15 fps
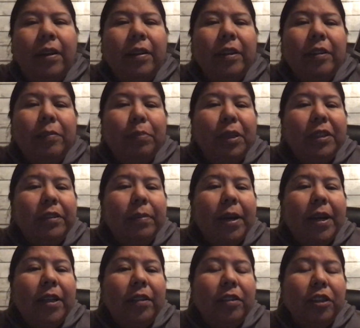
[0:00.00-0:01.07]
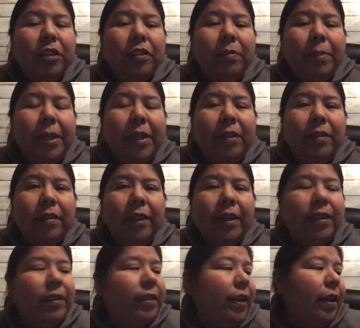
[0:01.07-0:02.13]
This plus minus just means,
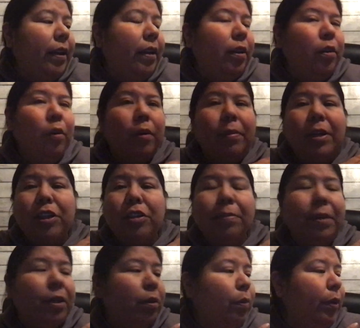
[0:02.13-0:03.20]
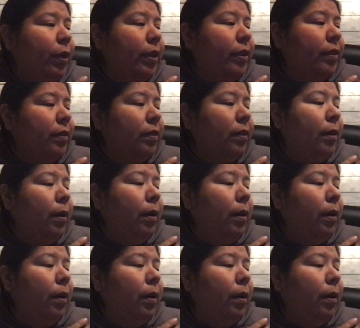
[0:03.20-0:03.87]
like, say your measurement was